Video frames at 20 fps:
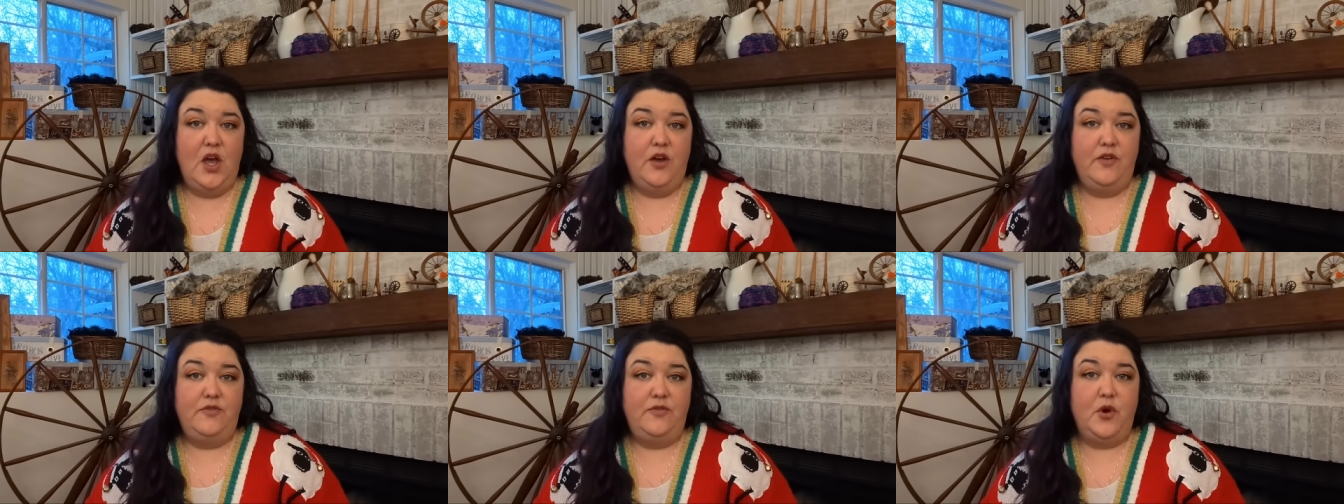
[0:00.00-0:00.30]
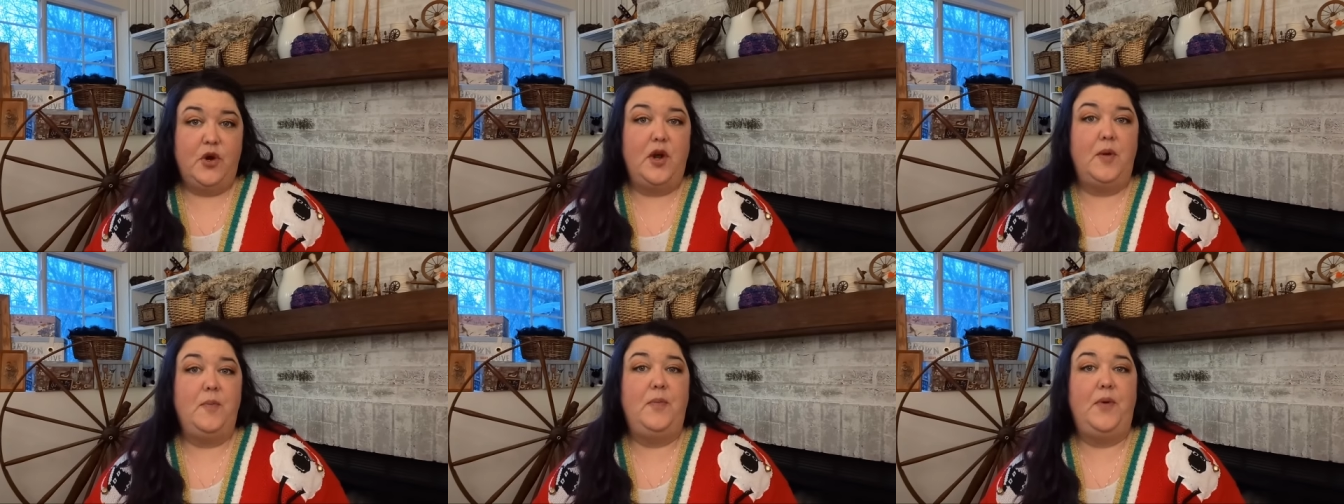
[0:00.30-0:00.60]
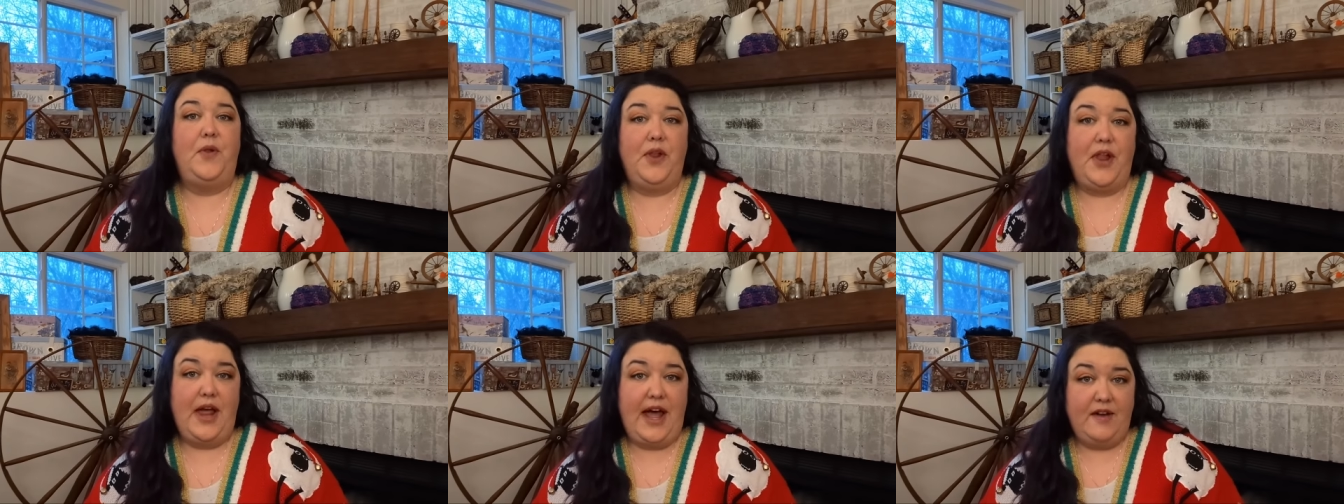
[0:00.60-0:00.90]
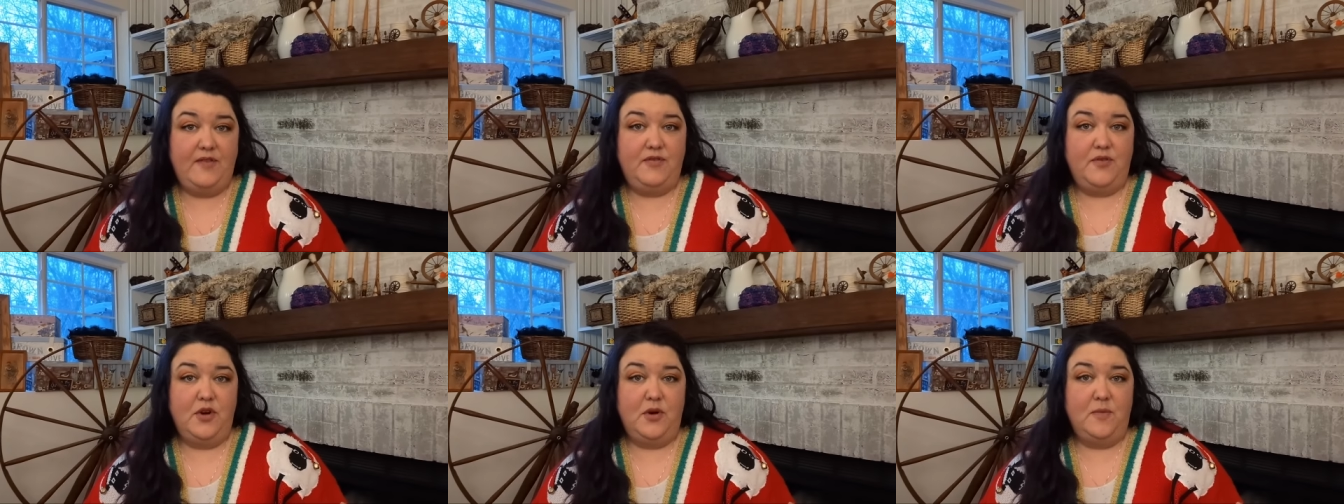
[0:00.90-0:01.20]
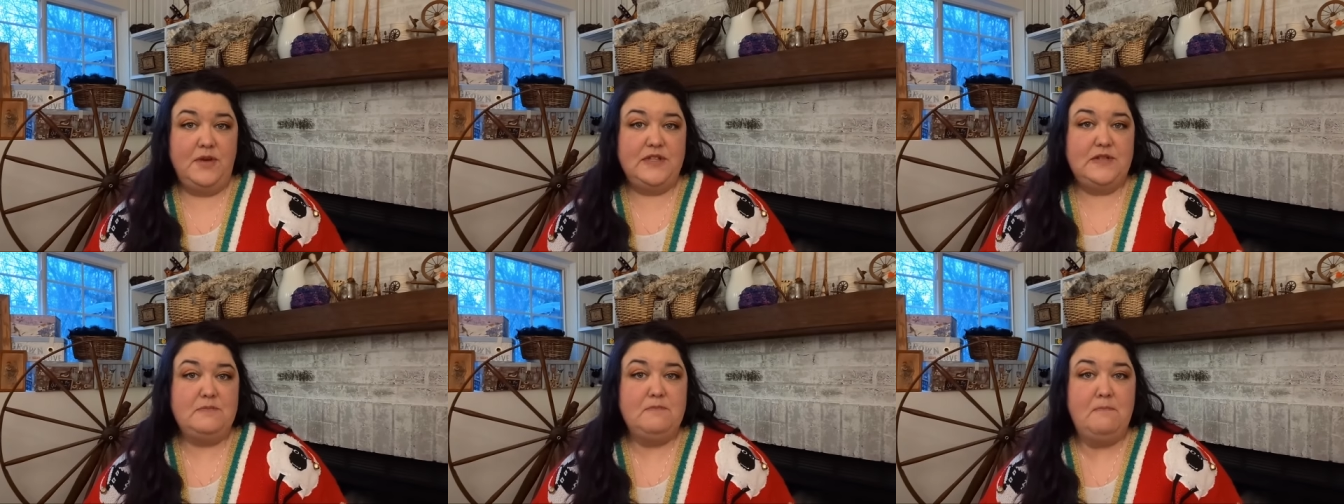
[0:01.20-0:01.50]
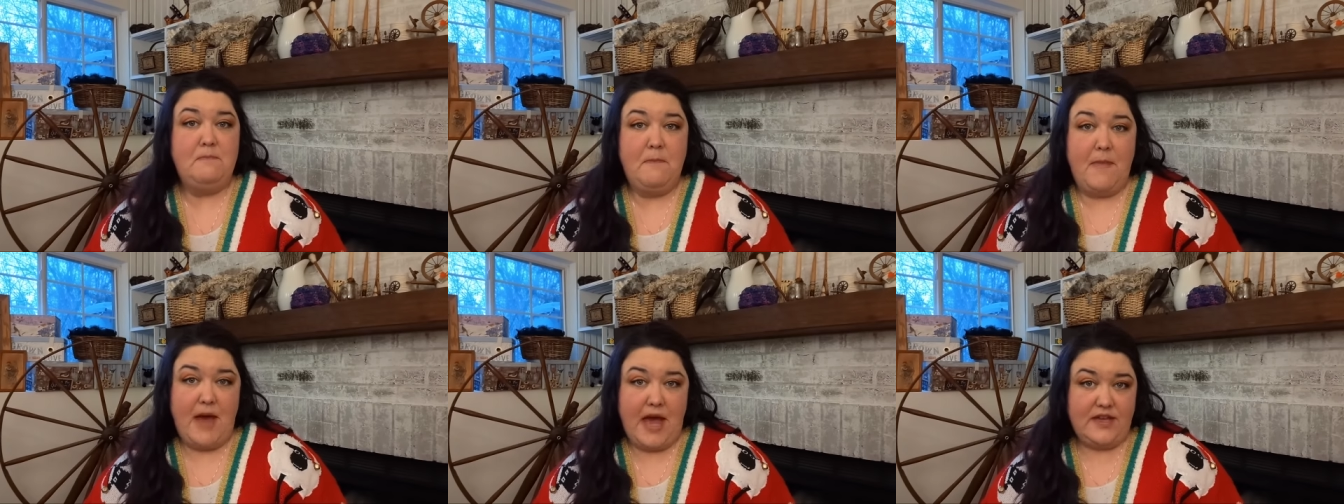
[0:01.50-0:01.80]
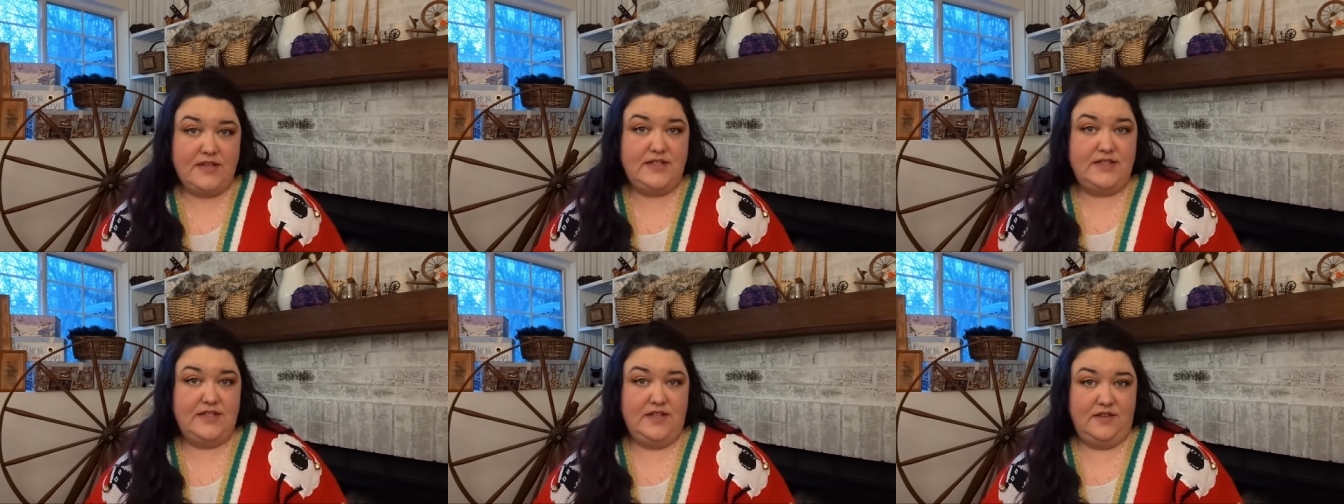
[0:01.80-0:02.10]
for a platform as
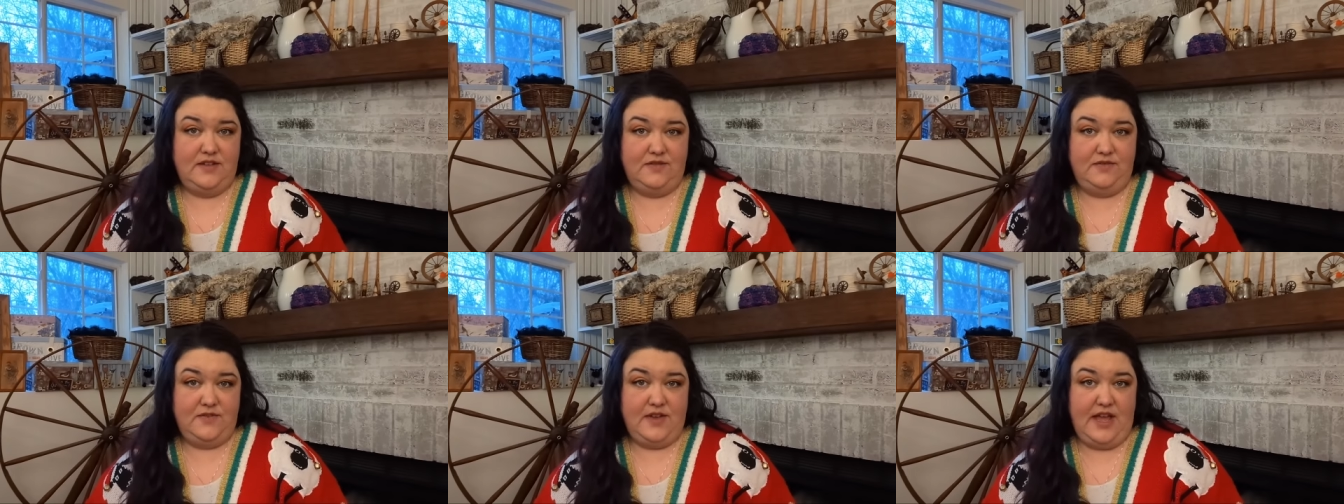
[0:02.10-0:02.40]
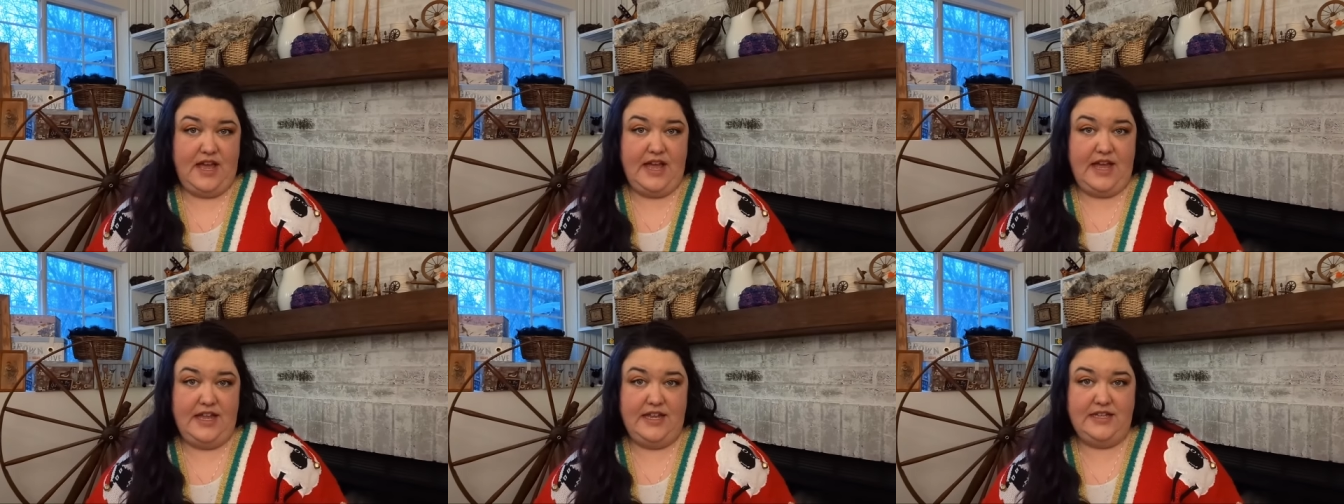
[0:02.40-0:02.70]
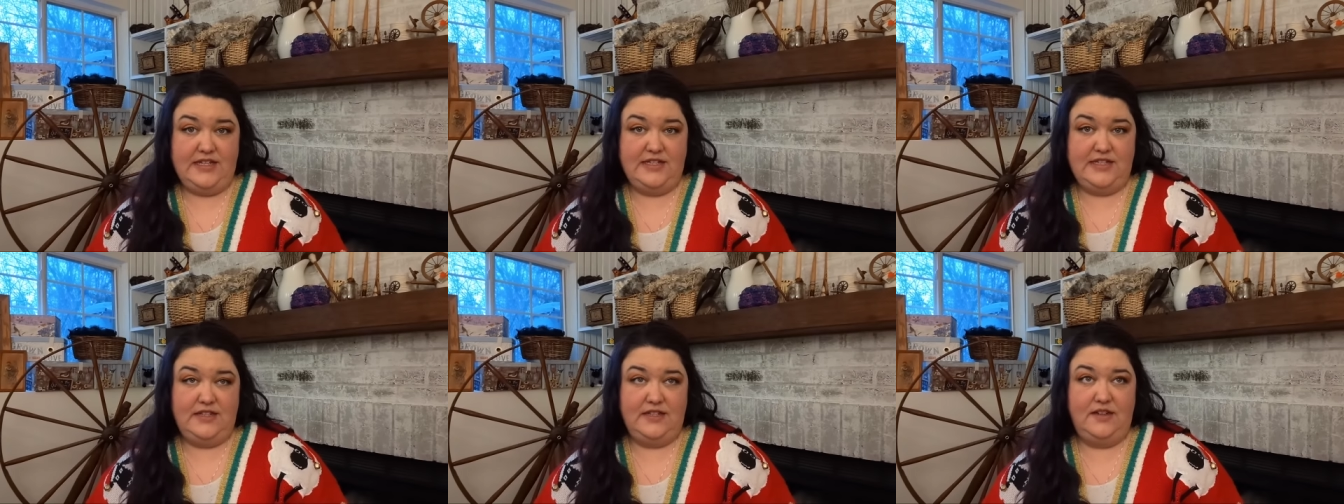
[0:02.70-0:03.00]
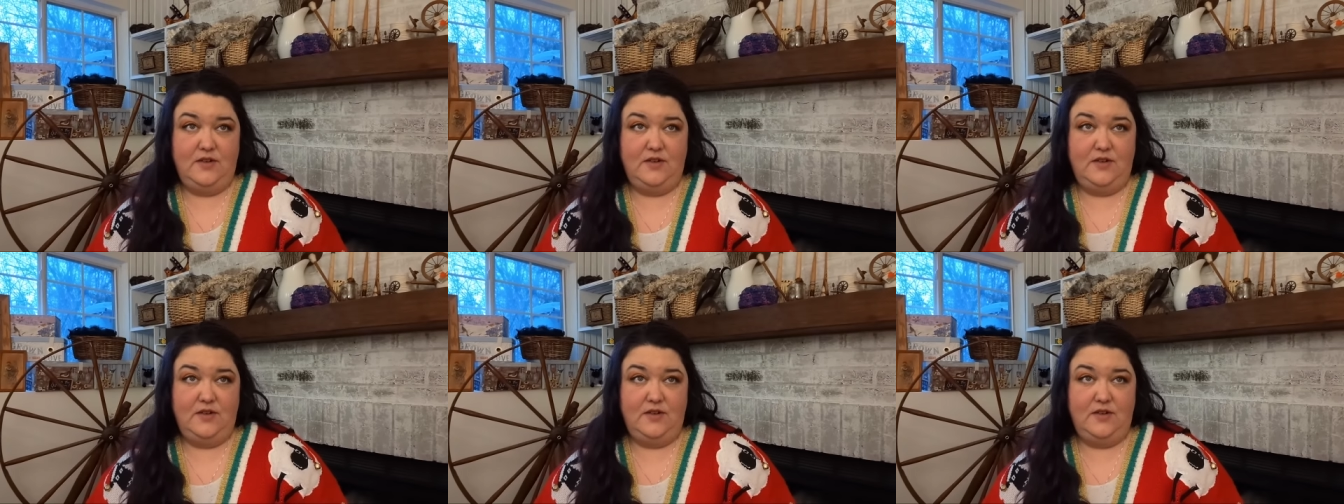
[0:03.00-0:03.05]
massive and